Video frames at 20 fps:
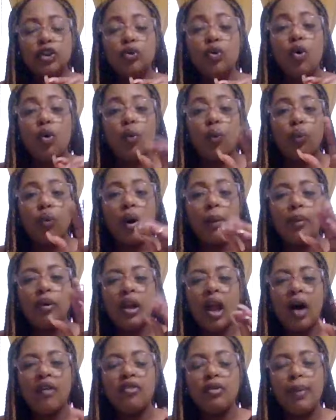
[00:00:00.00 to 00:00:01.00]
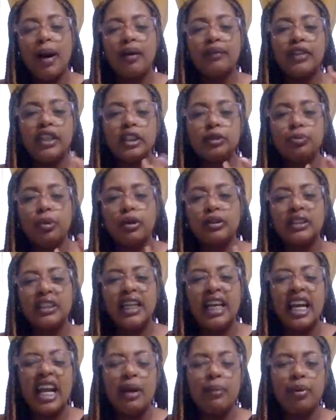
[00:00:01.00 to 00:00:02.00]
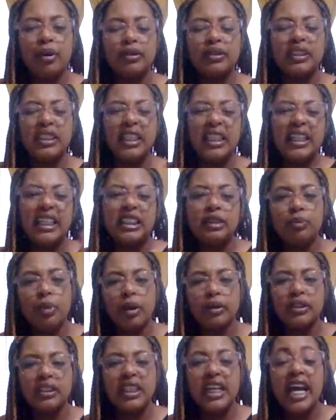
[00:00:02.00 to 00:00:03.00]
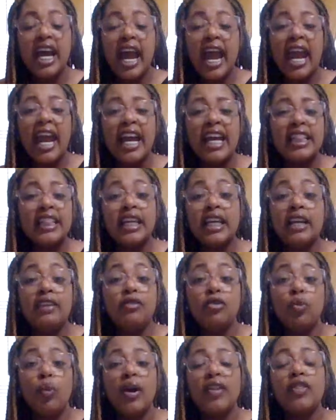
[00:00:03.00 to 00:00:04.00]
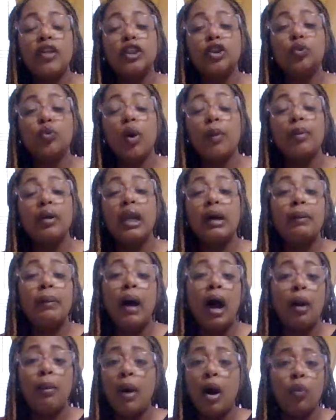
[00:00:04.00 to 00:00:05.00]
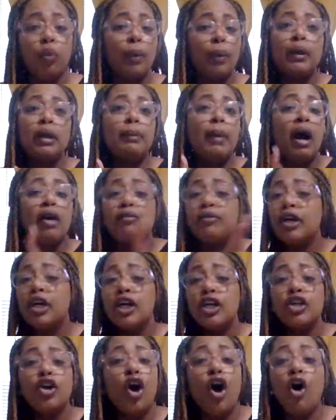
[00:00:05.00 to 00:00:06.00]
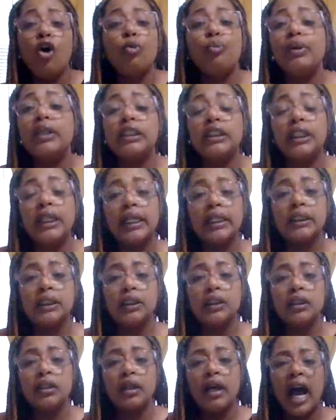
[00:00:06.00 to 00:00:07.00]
you rumble off about this person and that person and this person, and the, even the way that you rumble uh, rumble about your own business.